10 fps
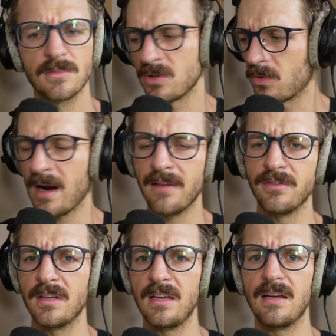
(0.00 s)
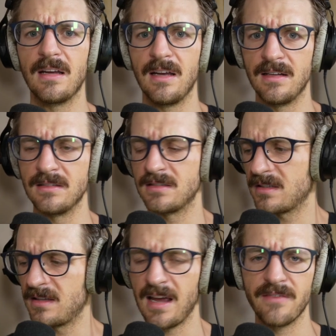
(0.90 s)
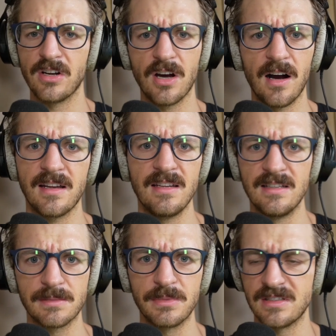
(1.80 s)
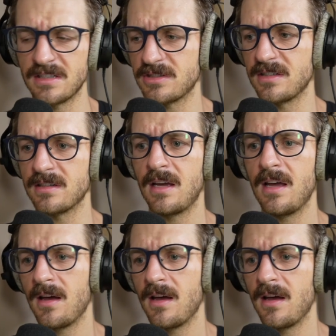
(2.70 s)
So gravelly, and they have a cocky disposition.